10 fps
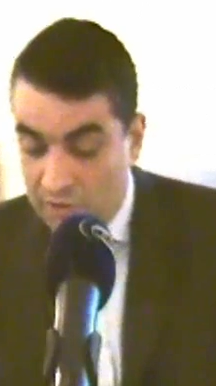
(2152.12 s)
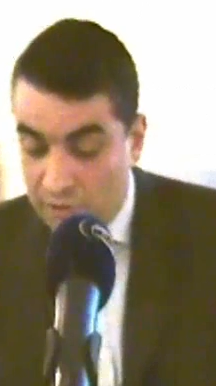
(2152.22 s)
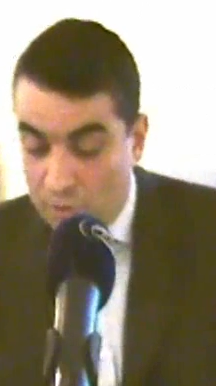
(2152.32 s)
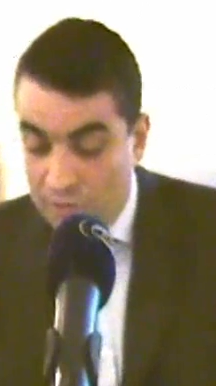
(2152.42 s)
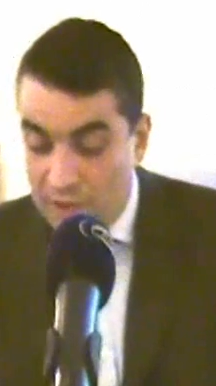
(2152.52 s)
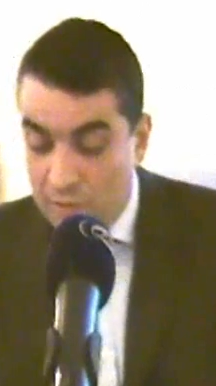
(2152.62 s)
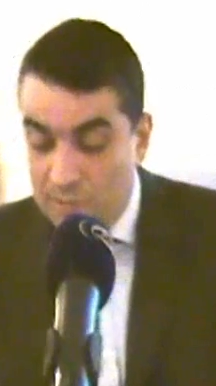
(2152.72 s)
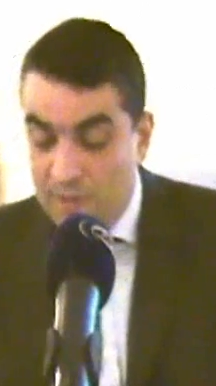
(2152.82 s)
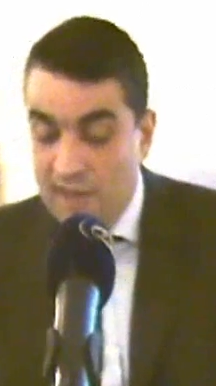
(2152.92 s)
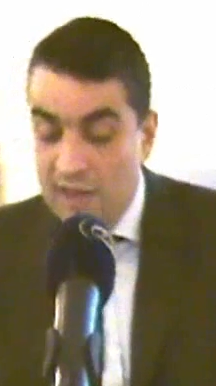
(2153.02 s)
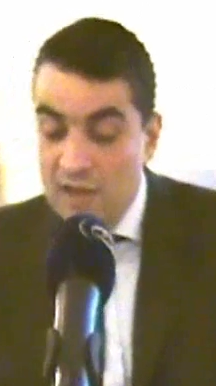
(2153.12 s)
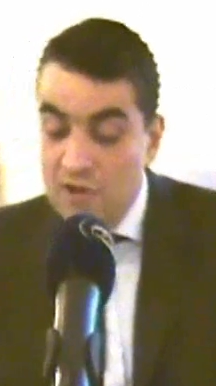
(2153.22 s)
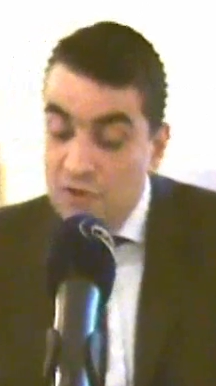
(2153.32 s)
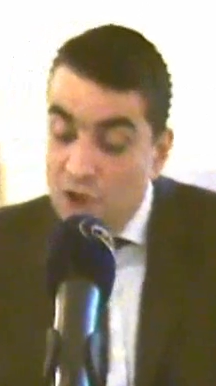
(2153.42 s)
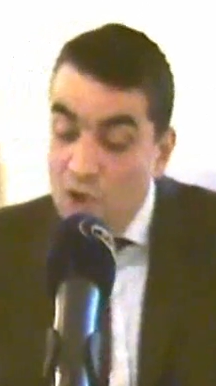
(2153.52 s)
thought there would
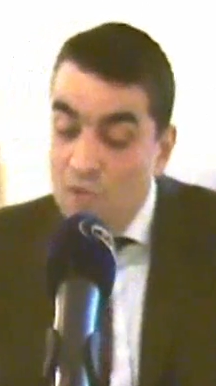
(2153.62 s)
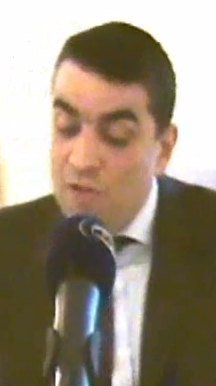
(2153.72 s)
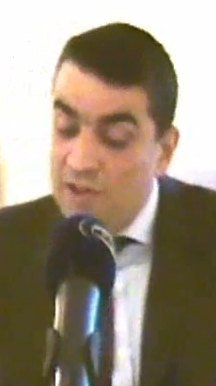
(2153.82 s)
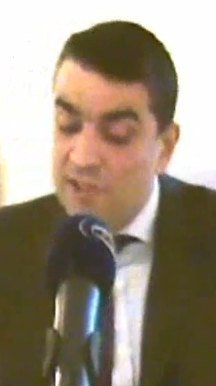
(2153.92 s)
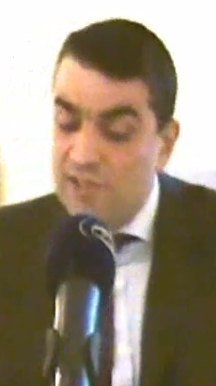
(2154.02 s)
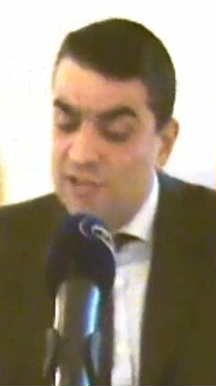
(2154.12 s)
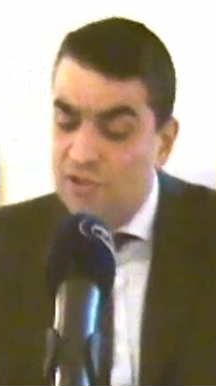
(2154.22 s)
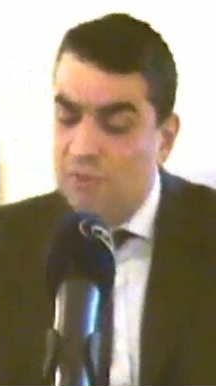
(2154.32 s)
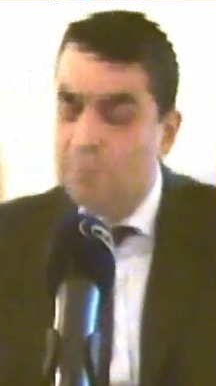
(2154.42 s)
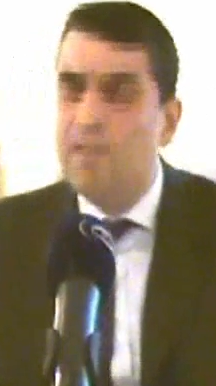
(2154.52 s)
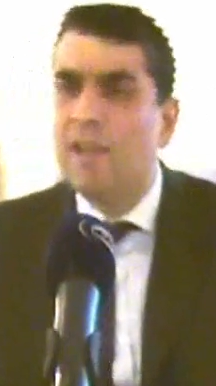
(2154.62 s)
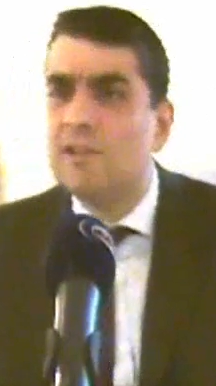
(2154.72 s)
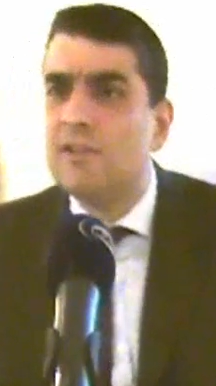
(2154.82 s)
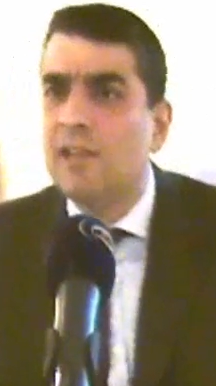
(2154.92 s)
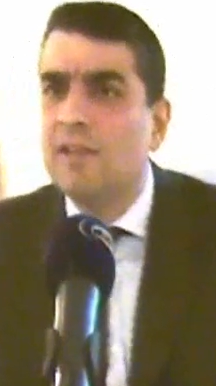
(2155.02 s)
be no residential
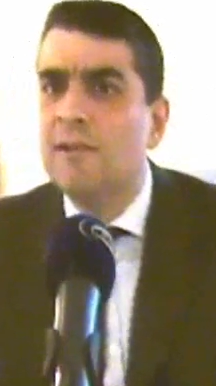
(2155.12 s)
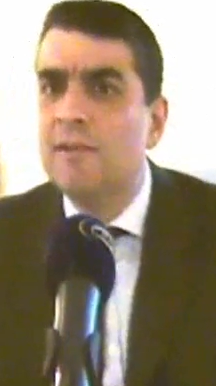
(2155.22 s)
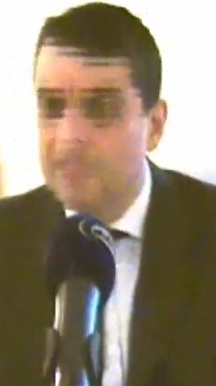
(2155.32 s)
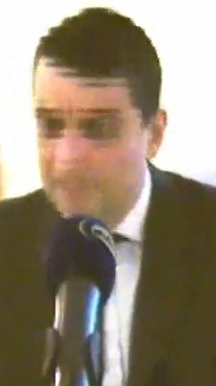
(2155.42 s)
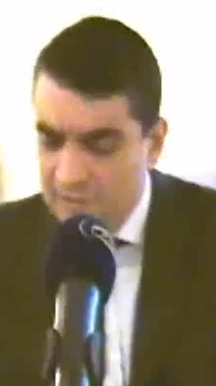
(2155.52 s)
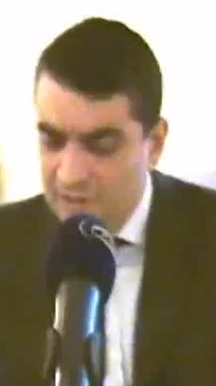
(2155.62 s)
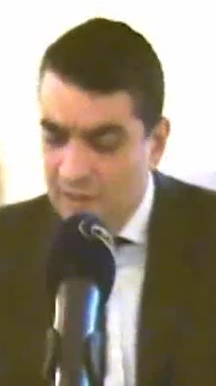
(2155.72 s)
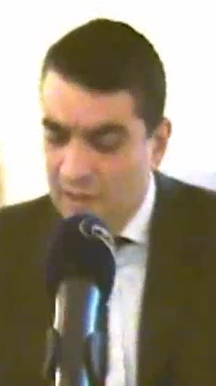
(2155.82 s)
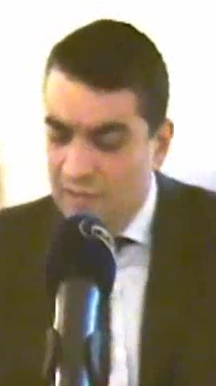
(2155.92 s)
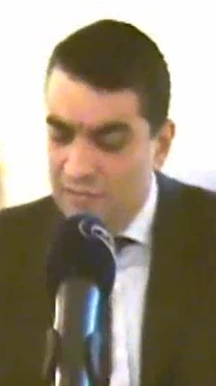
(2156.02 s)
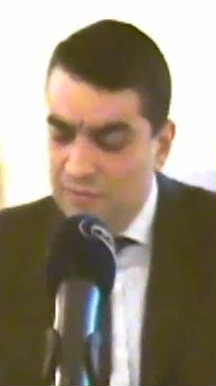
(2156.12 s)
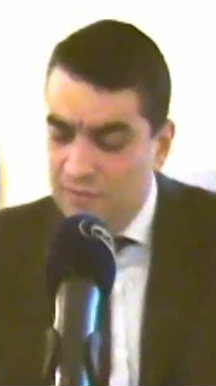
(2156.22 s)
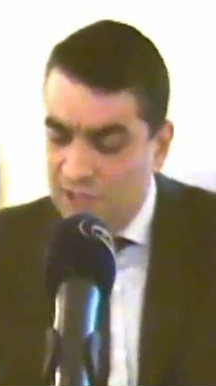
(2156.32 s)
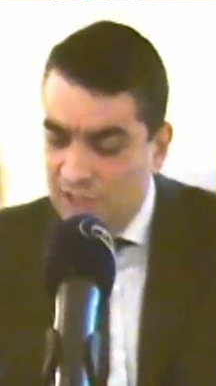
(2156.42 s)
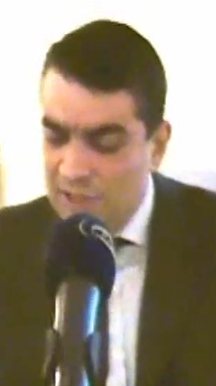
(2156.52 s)
mixing of
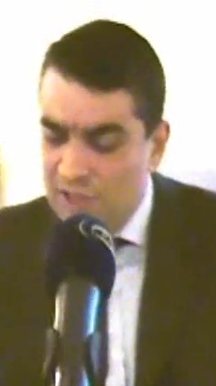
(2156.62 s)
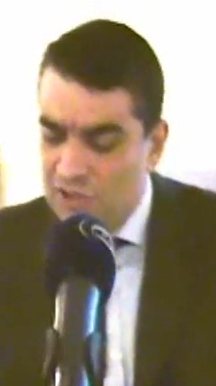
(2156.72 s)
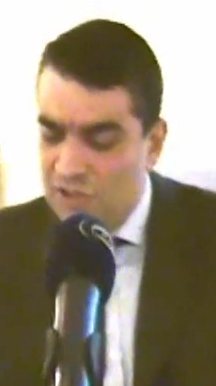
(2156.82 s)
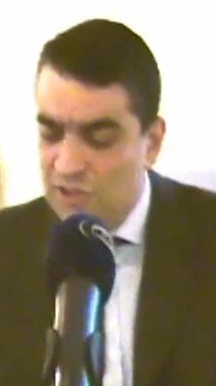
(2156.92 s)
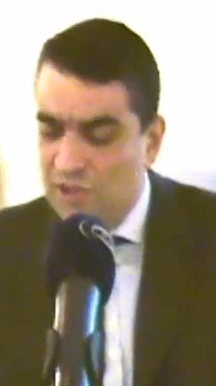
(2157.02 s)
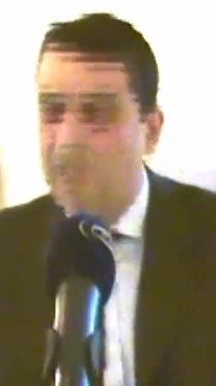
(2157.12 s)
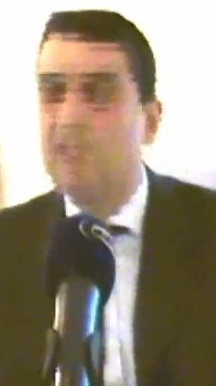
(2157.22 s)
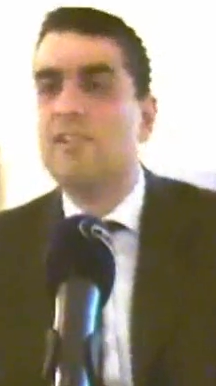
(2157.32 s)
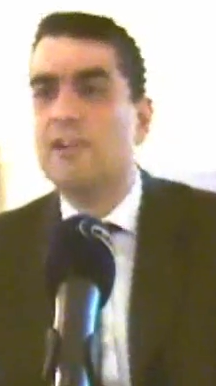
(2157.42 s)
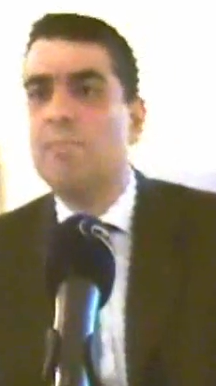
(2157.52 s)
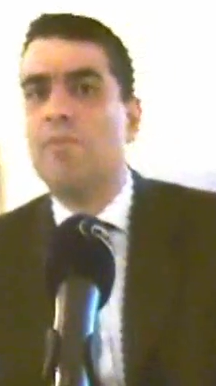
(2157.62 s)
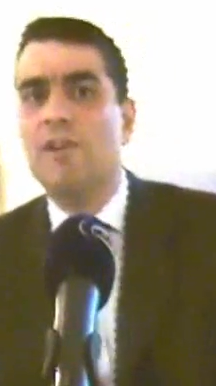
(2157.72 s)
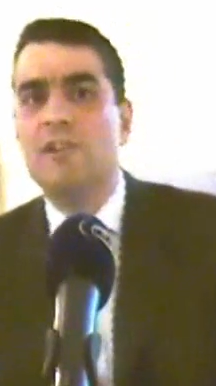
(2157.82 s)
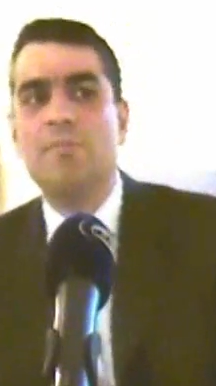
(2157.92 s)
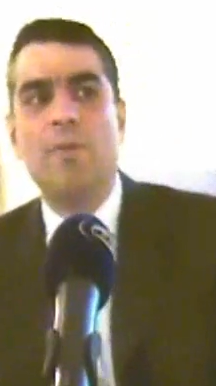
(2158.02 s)
Turkish and Greek
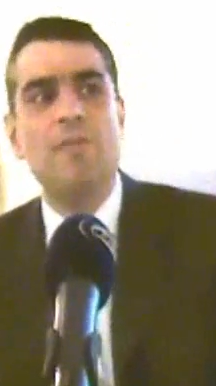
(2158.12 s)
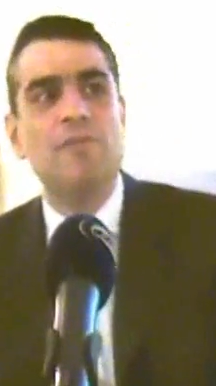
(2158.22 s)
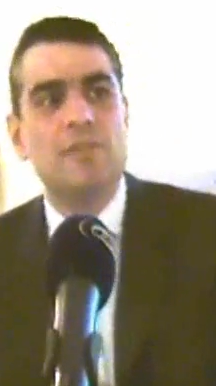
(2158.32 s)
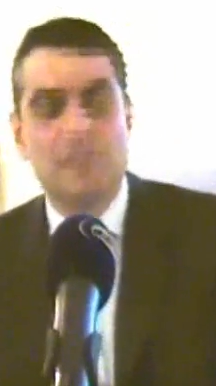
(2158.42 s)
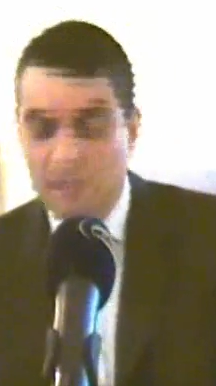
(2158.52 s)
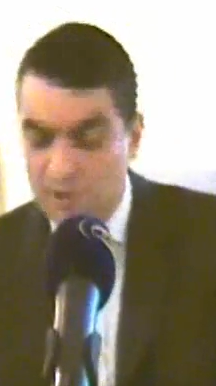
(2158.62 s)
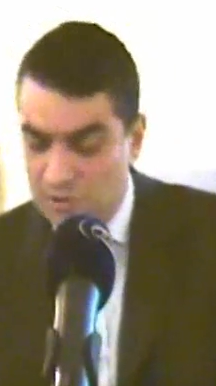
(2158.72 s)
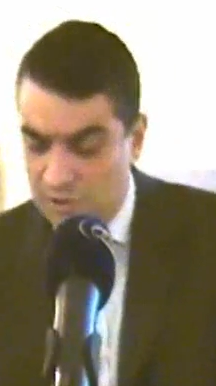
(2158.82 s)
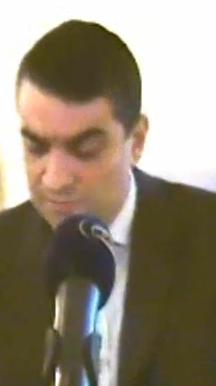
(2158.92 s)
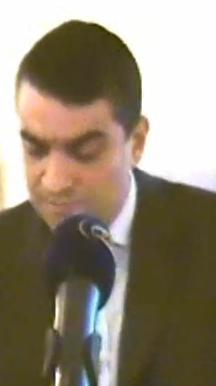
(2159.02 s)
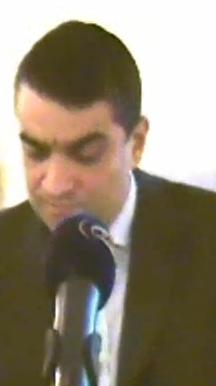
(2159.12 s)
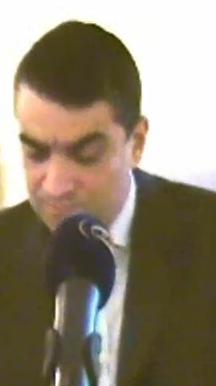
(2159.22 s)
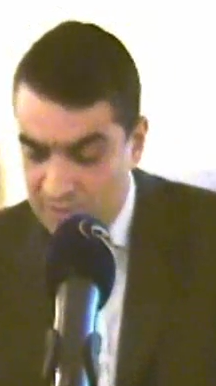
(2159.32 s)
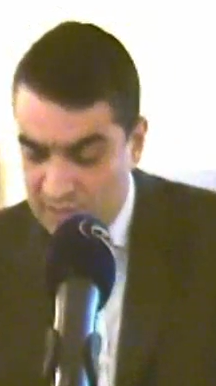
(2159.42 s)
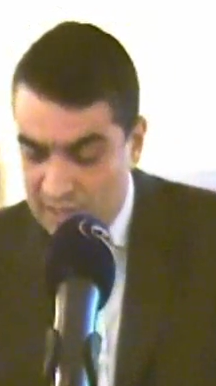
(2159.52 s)
Cypriots post-solution.
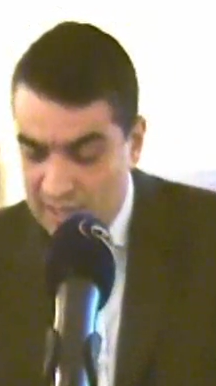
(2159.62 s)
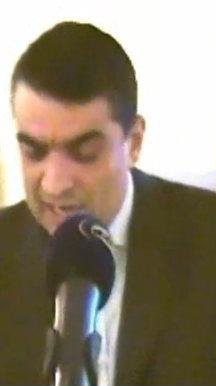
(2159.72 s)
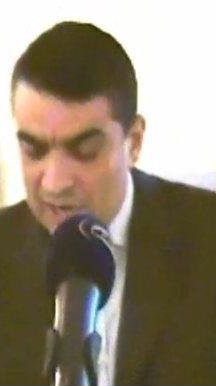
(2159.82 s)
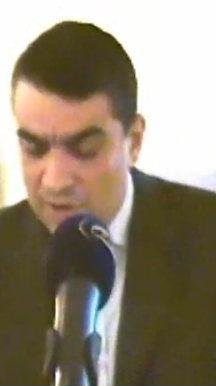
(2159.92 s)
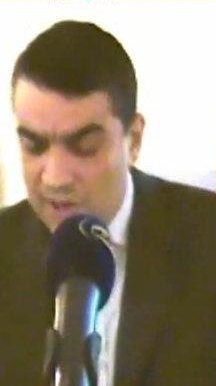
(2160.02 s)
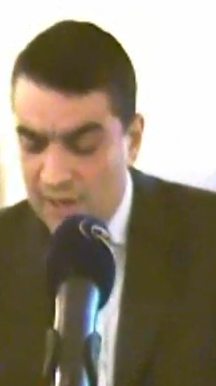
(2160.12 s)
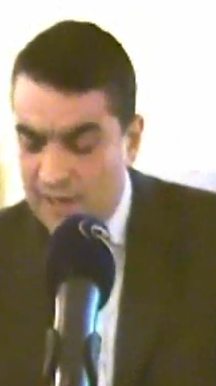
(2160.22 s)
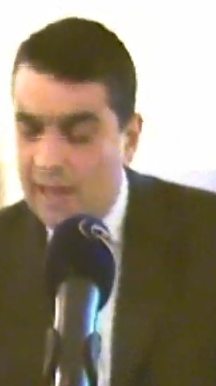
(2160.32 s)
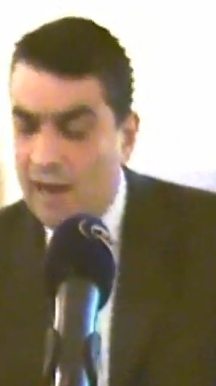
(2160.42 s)
He quickly